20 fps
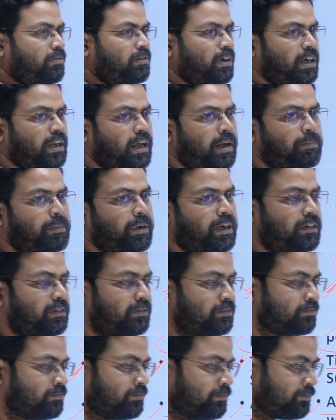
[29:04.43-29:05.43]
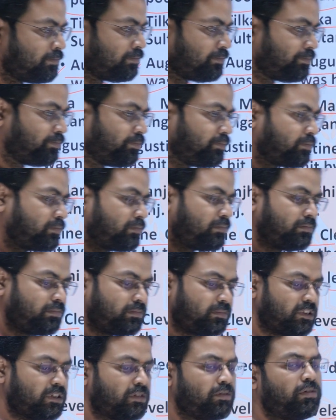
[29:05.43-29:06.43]
what happened,
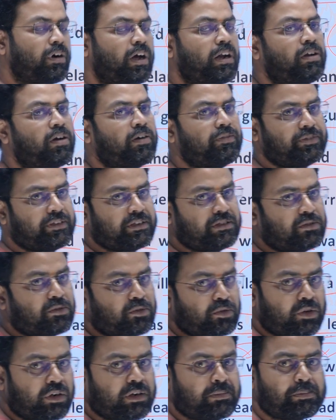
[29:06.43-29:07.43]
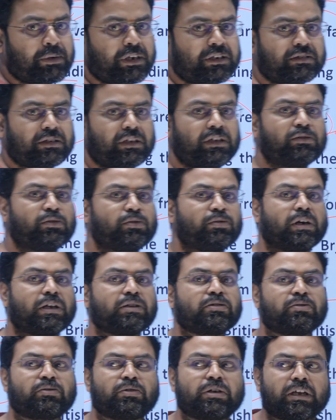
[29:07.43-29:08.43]
one of his known person who
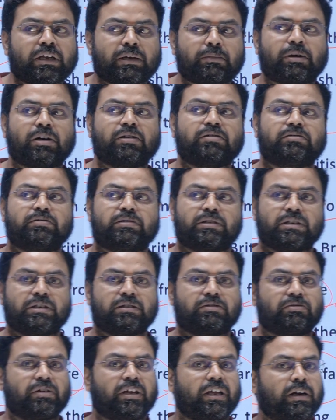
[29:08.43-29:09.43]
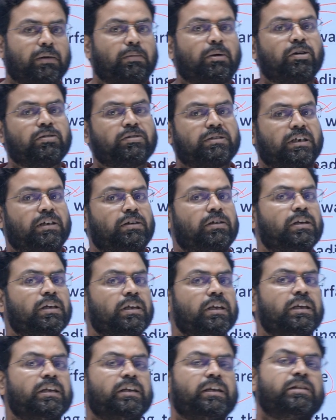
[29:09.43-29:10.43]
was knowing about his whereabouts and
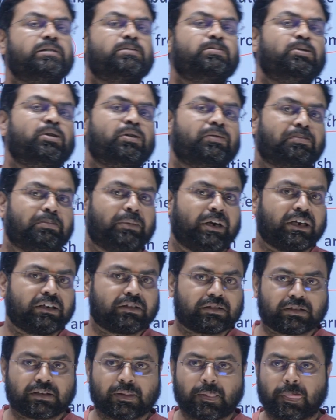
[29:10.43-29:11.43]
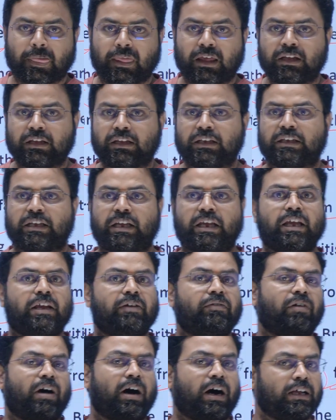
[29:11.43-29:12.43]
his movements, he
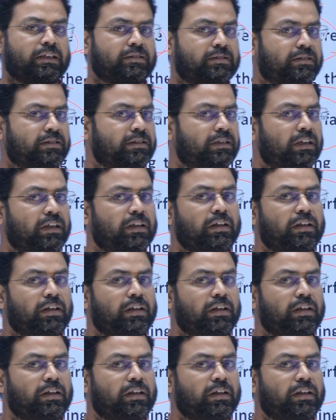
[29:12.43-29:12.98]
was